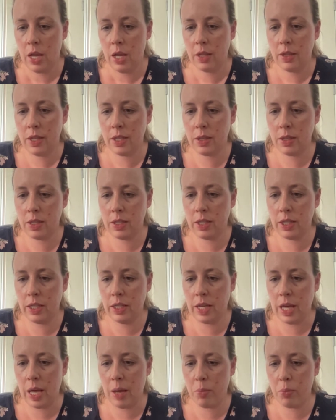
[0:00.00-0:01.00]
This is the
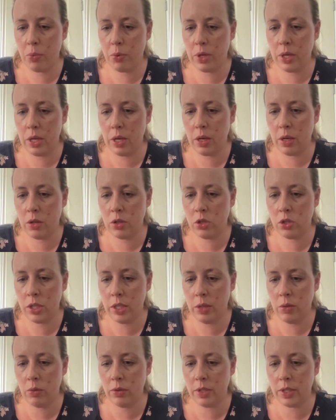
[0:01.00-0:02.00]
Capria
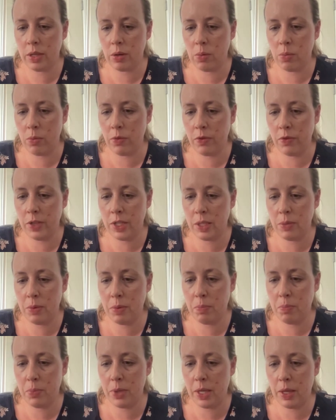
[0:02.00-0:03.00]
Shield Serum with
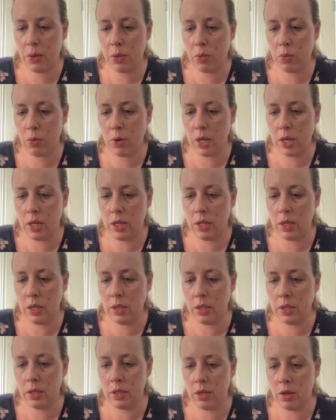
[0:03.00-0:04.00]
vitamin B3
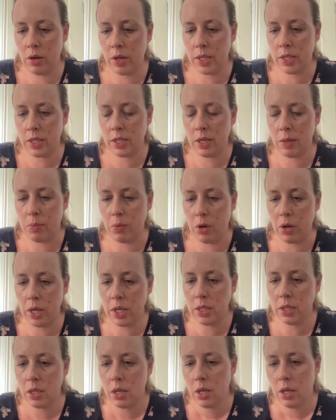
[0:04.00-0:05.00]

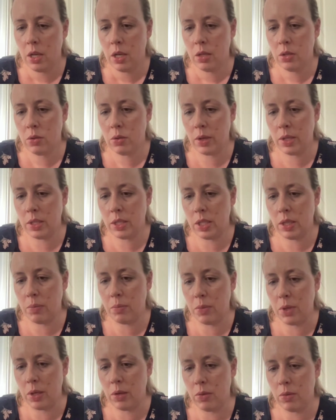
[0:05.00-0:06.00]
niacinamide, 20
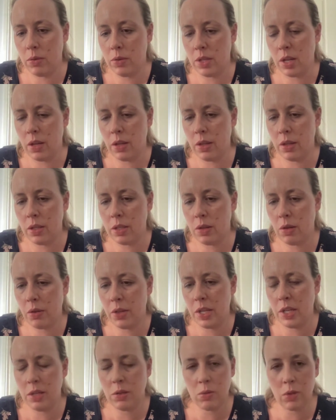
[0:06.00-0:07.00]
mils. So I
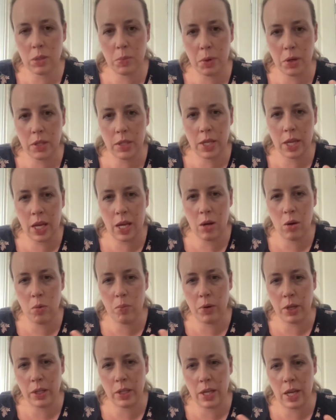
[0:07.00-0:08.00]
think this was supposed to
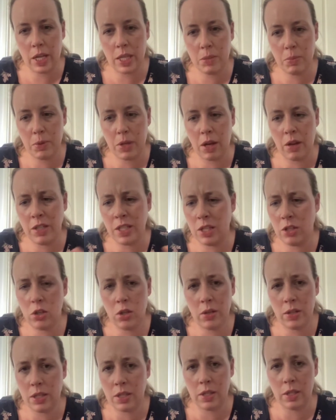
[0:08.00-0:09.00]
help like an SPF. I didn't
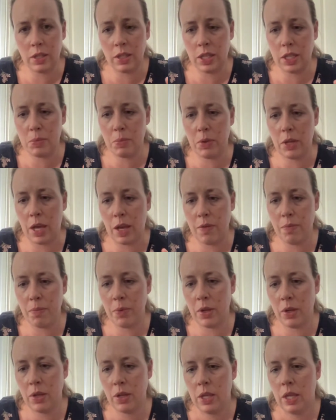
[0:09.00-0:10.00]
use this as an SPF,
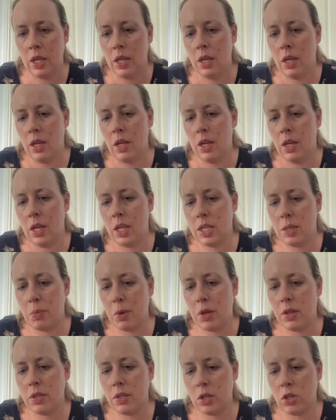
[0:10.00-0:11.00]
but it's
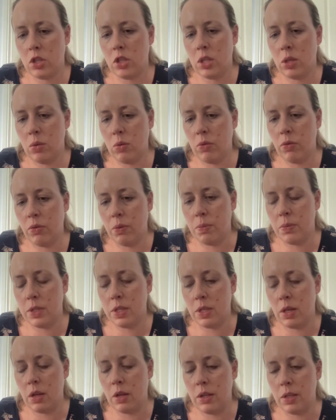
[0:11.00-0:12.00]
supposed to shield from
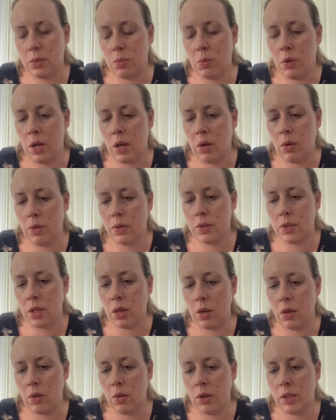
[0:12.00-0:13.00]
sun as well.
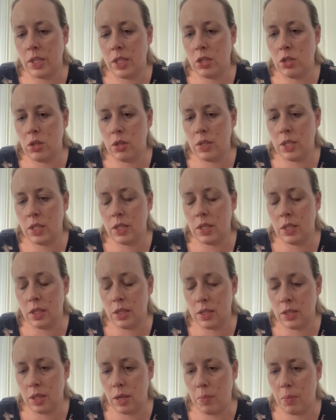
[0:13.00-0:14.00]
So I did use this in
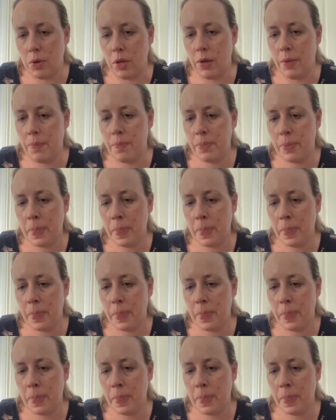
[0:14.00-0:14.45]
the summer